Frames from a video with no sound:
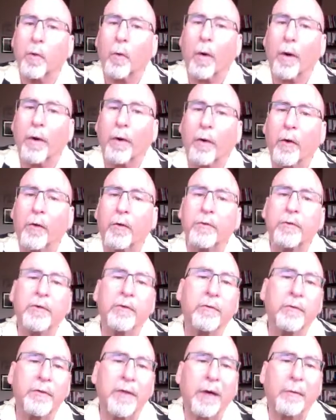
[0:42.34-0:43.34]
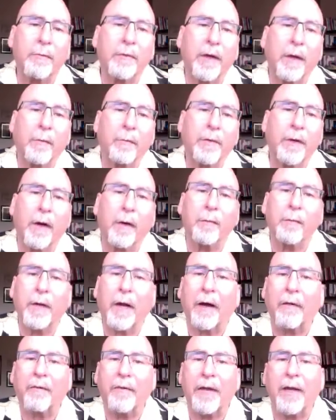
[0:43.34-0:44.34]
want to go to
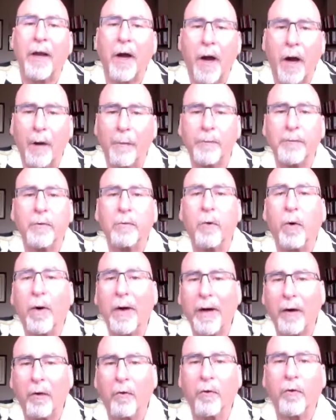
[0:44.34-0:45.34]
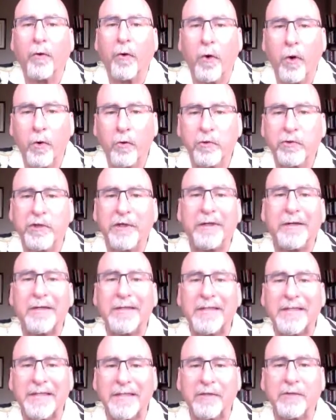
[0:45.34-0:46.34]

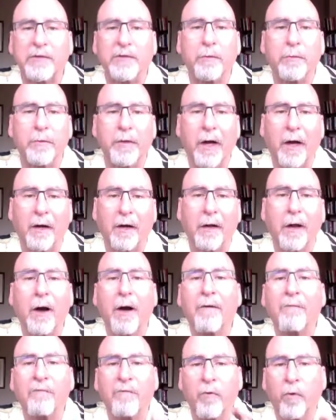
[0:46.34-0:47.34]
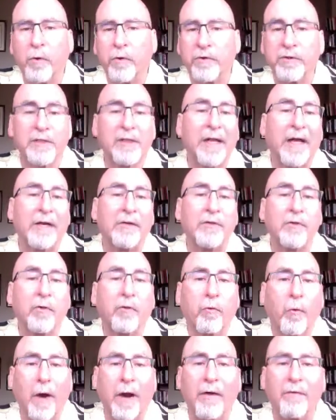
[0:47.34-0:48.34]

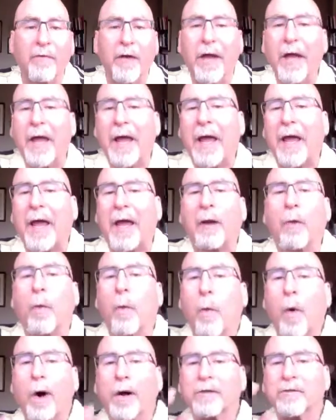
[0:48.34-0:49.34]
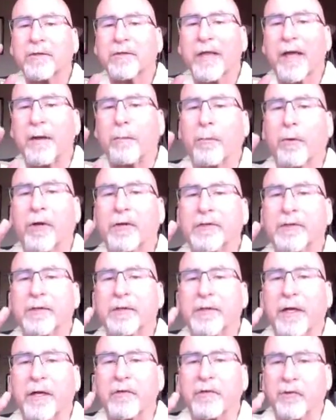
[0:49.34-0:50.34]
www.theoptimalhealthcoachingsystem.com/thrive and watch that
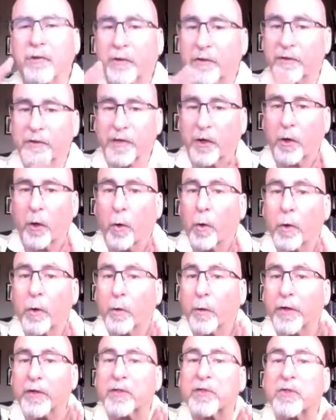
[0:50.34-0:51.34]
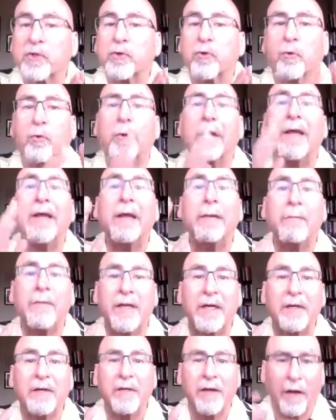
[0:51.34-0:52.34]
presentation, because I go into extreme
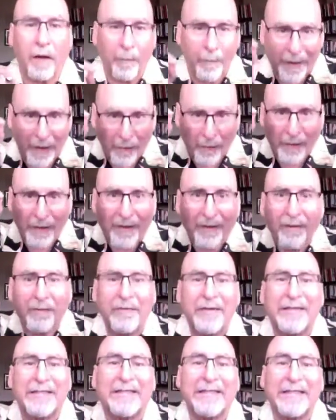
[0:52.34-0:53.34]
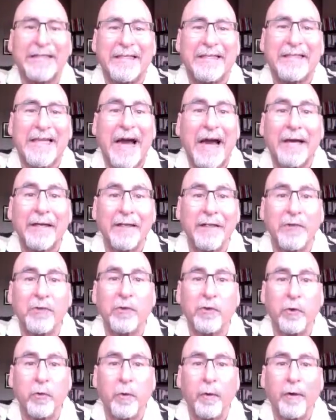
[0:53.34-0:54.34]
detail about this exact
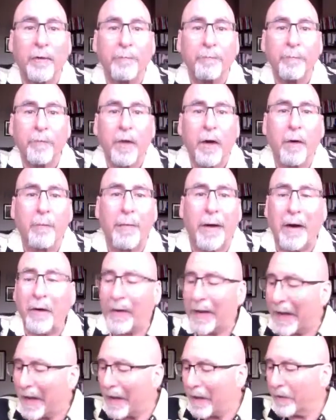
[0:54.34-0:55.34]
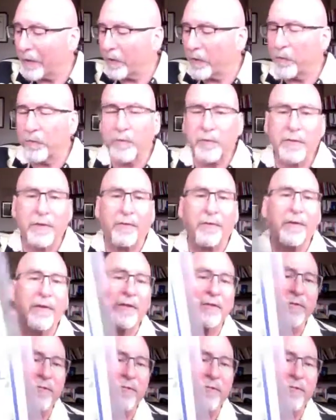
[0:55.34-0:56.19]
issue, about how to use this